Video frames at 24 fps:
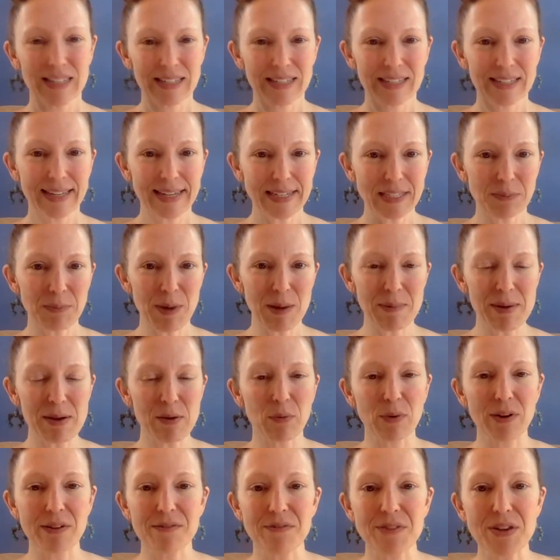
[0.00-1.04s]
Let's maybe
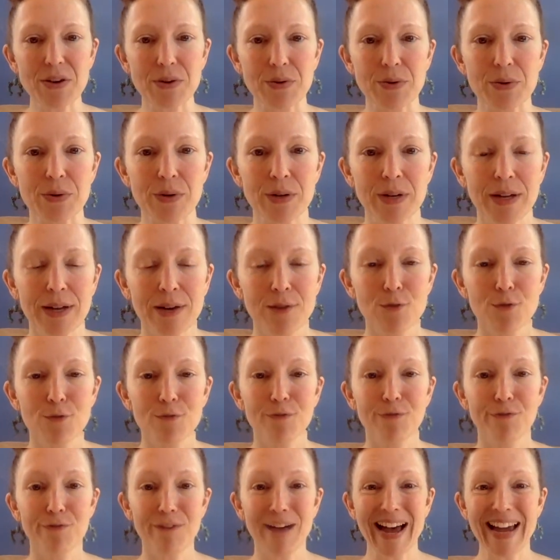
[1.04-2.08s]
review
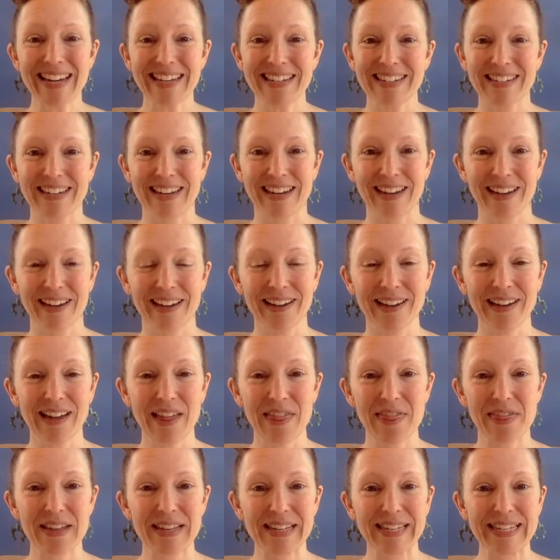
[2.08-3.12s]
finding
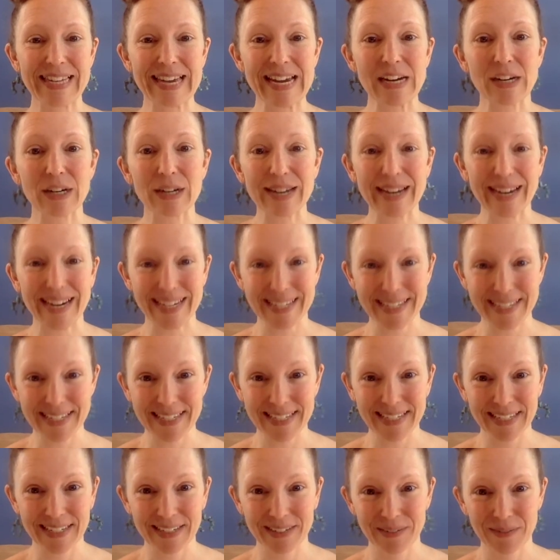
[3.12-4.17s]
the
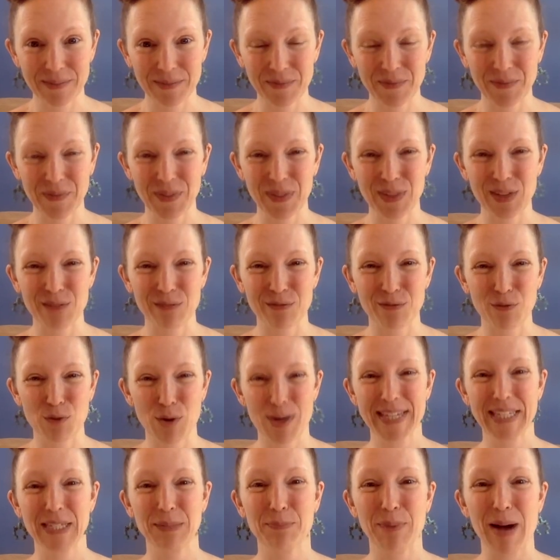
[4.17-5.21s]
larynx, the
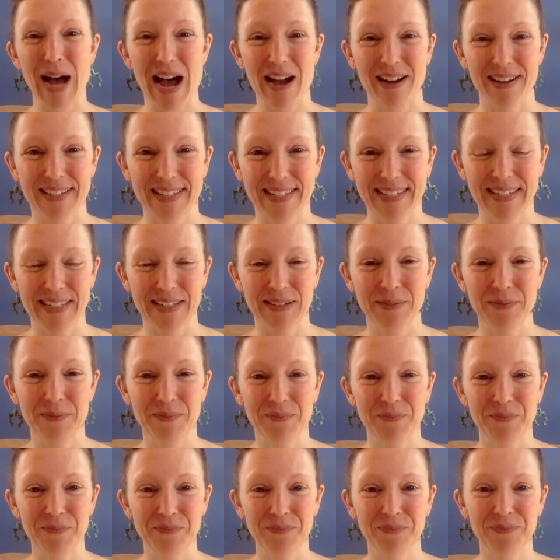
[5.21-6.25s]
voice box.
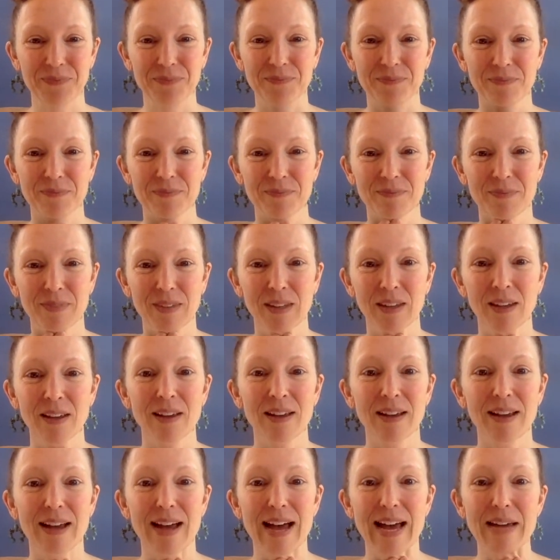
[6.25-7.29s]

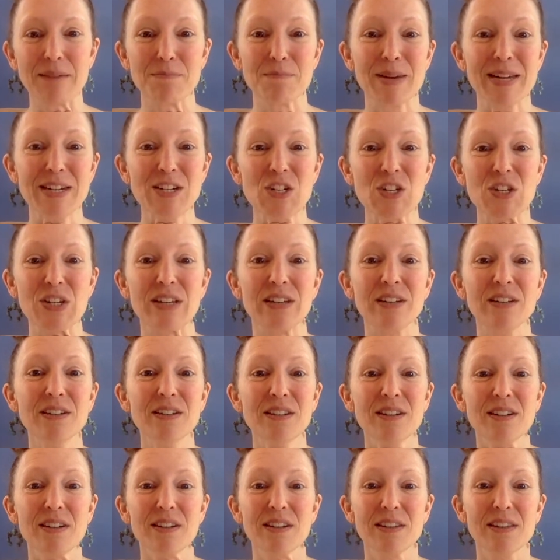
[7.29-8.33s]
I mentioned
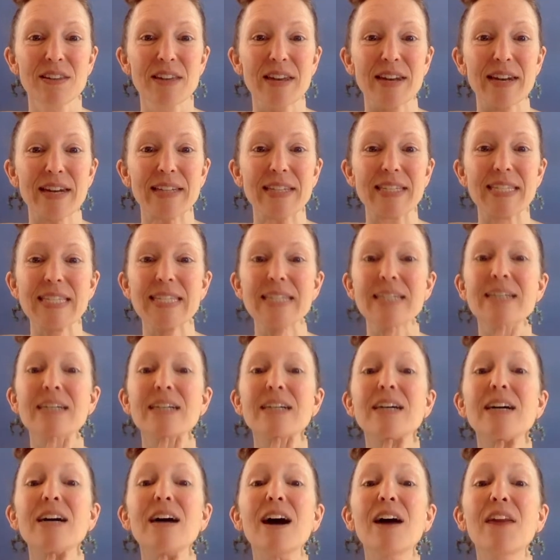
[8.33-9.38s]
that it's
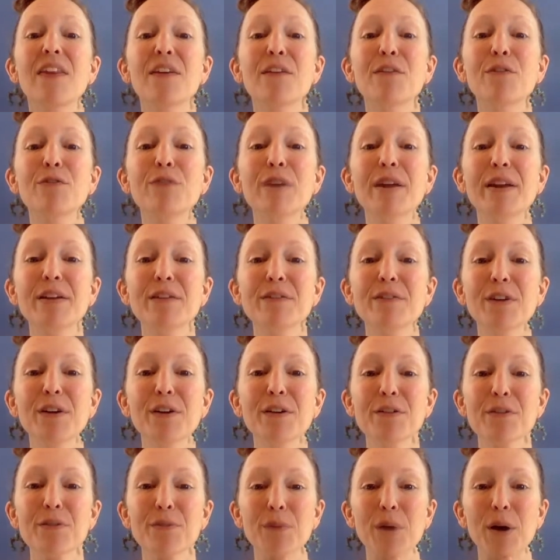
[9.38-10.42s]
on the front of our
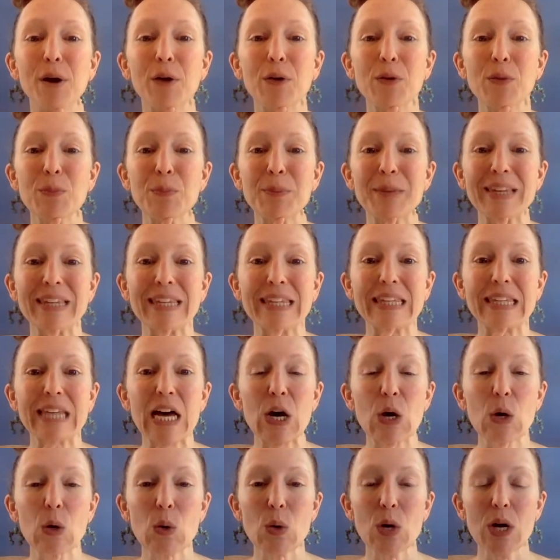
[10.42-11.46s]
throat,
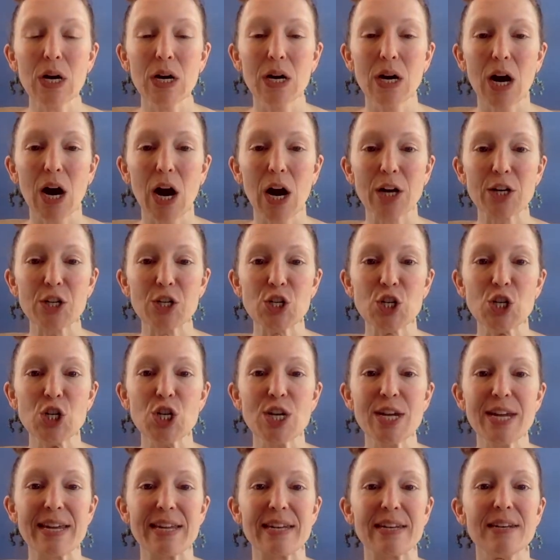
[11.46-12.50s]
below our
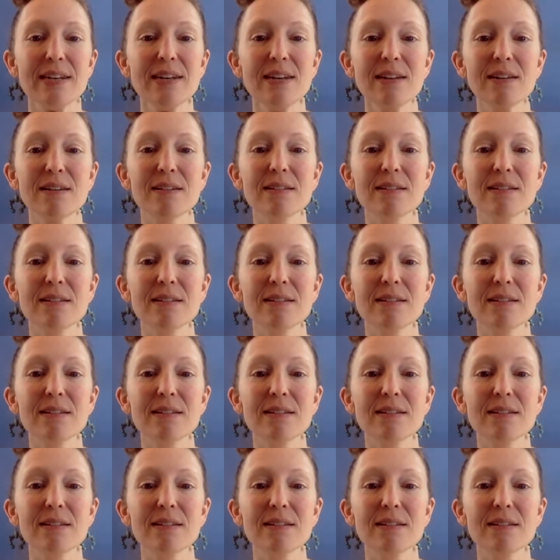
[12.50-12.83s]
chin.